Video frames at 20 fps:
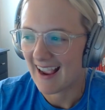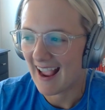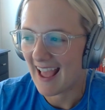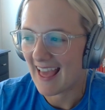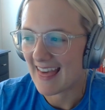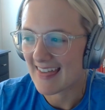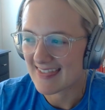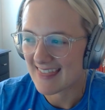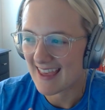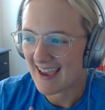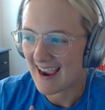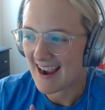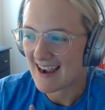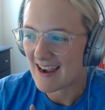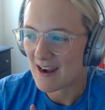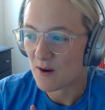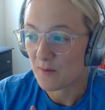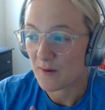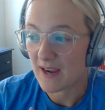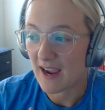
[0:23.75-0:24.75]
And
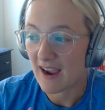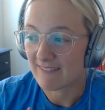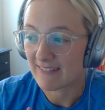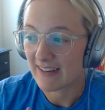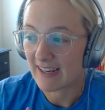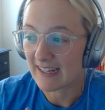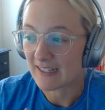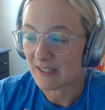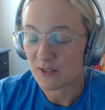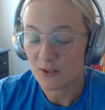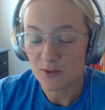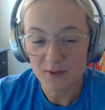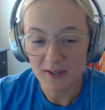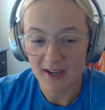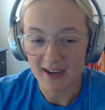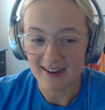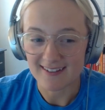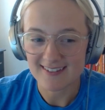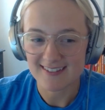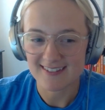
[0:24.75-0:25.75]
then we have a new
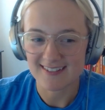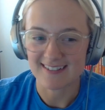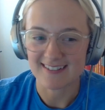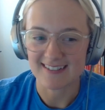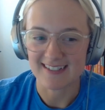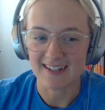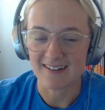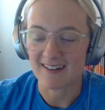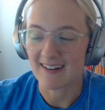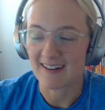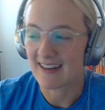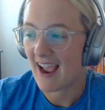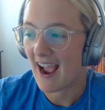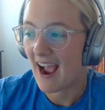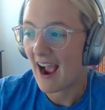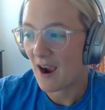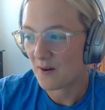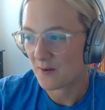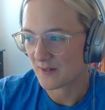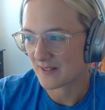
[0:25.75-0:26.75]
guest, Darren
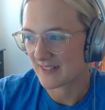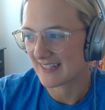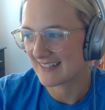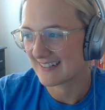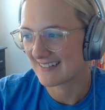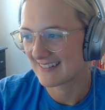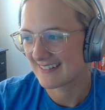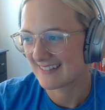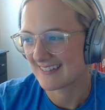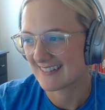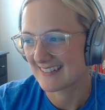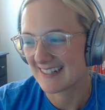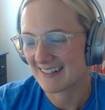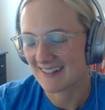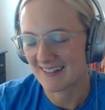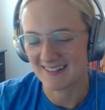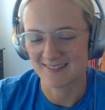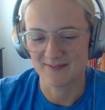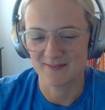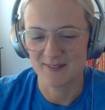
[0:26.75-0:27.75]
Howerton.
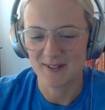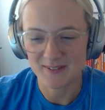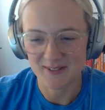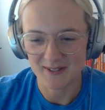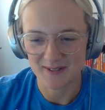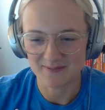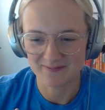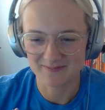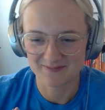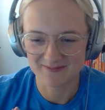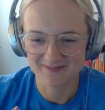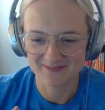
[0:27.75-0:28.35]
Darren, welcome.